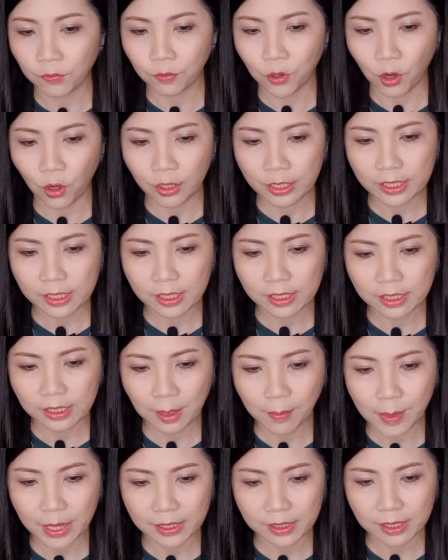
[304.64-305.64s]
of chord is the
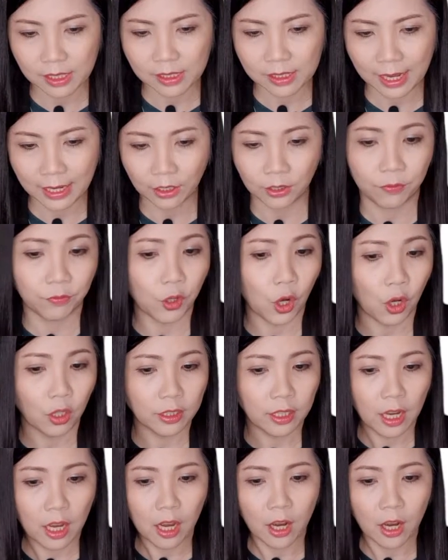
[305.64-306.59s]
same as this length of chord.